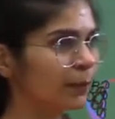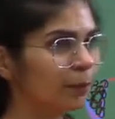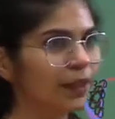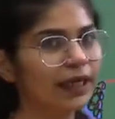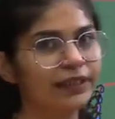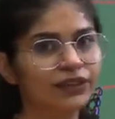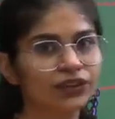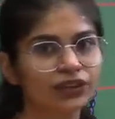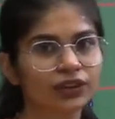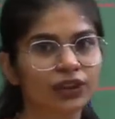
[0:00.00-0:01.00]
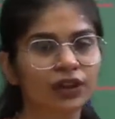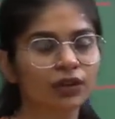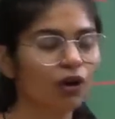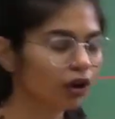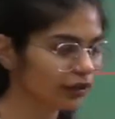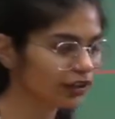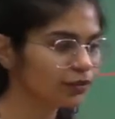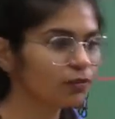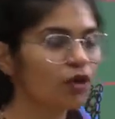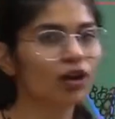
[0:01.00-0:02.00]
branch or a
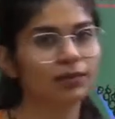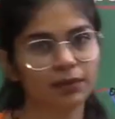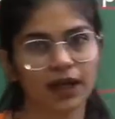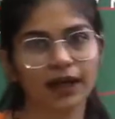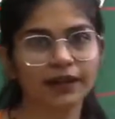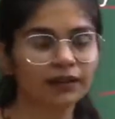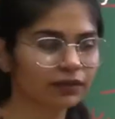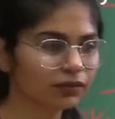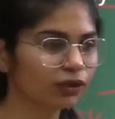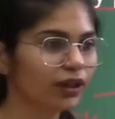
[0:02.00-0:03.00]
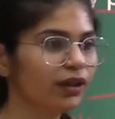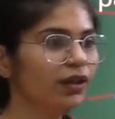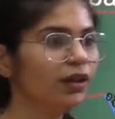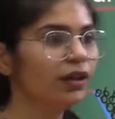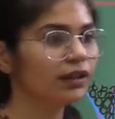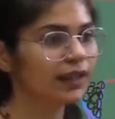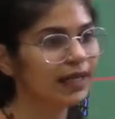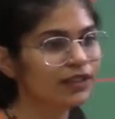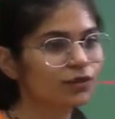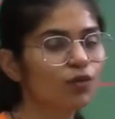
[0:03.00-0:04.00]
small plant, okay?
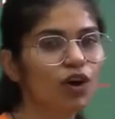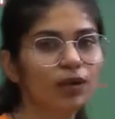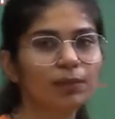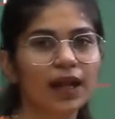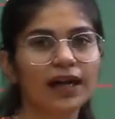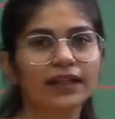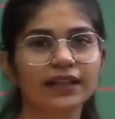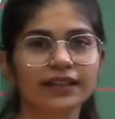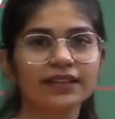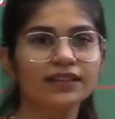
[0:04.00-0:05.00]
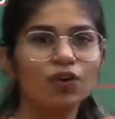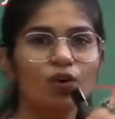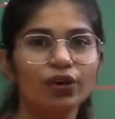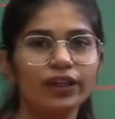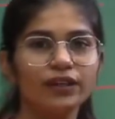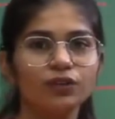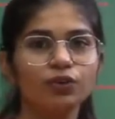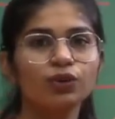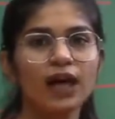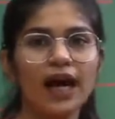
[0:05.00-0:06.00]
That small plant is going
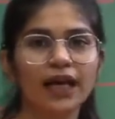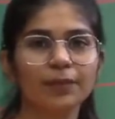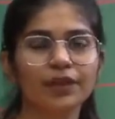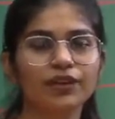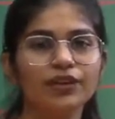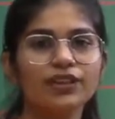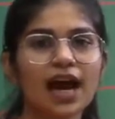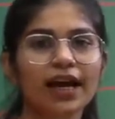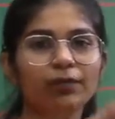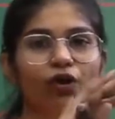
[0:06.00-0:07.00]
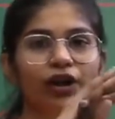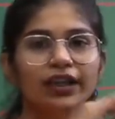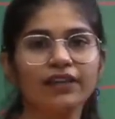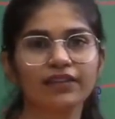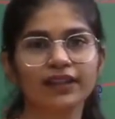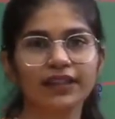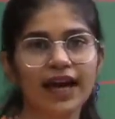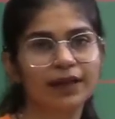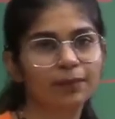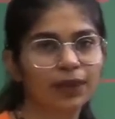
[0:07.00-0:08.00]
to die because I am not giving
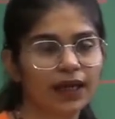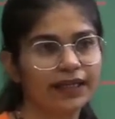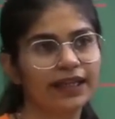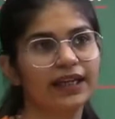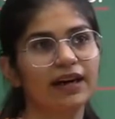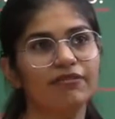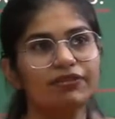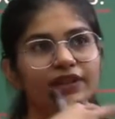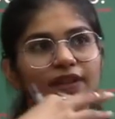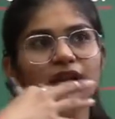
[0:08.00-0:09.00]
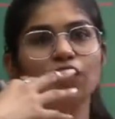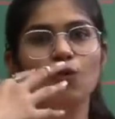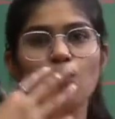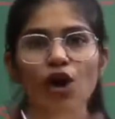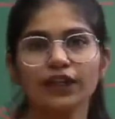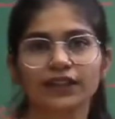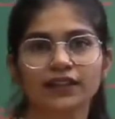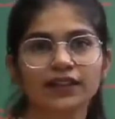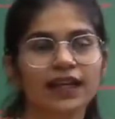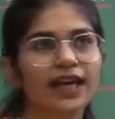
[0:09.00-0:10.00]
that plant enough
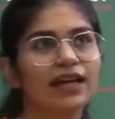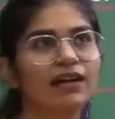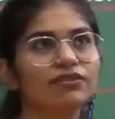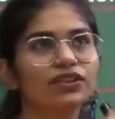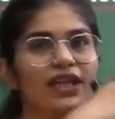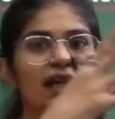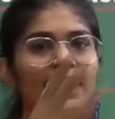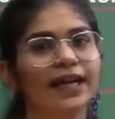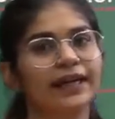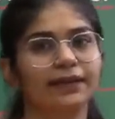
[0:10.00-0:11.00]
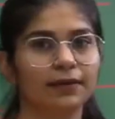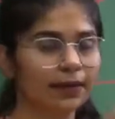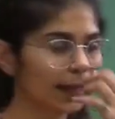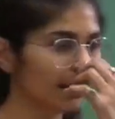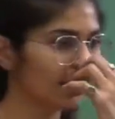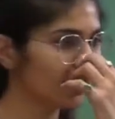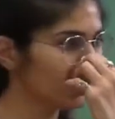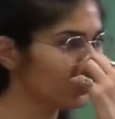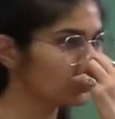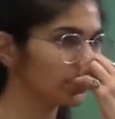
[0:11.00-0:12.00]
water, enough sunlight, right?
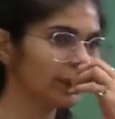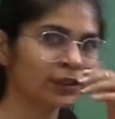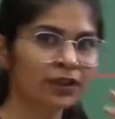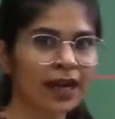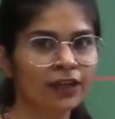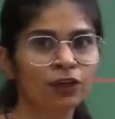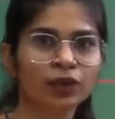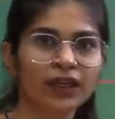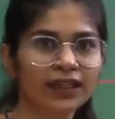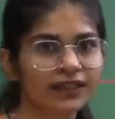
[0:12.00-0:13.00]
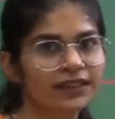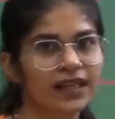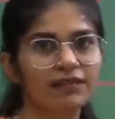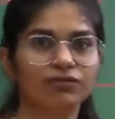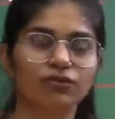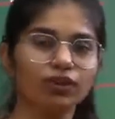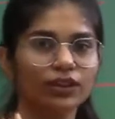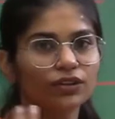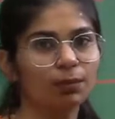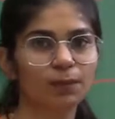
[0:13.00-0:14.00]
So it's trying to kill itself, okay?
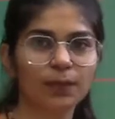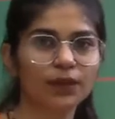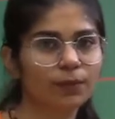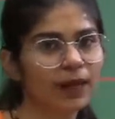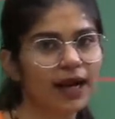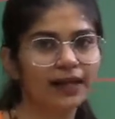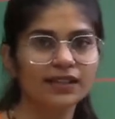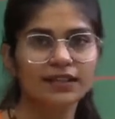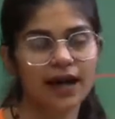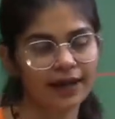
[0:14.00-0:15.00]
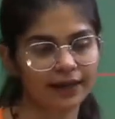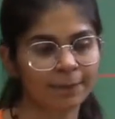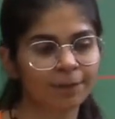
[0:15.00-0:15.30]
So the plant is dying.